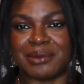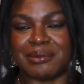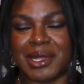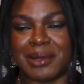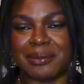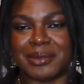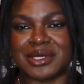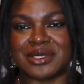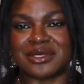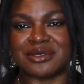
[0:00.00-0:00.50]

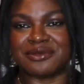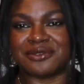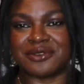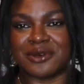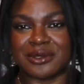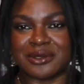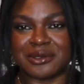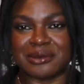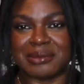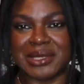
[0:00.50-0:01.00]
remember to
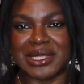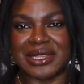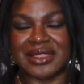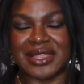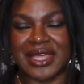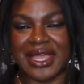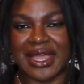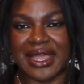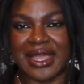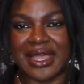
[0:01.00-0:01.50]
follow me
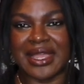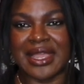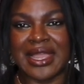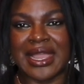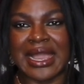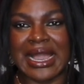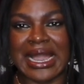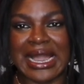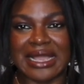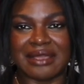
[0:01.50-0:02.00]
there
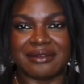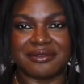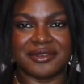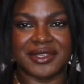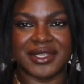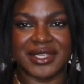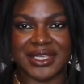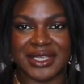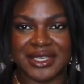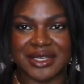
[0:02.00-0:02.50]

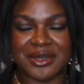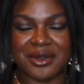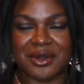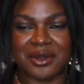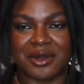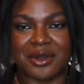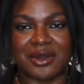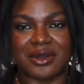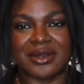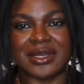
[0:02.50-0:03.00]
ivy
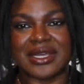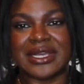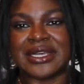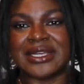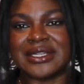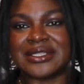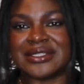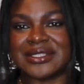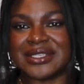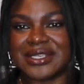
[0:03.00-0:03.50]
Ekong.
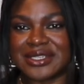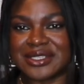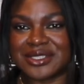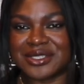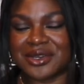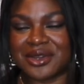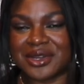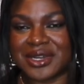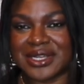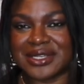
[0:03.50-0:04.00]

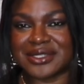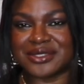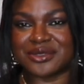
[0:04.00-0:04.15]
TikTok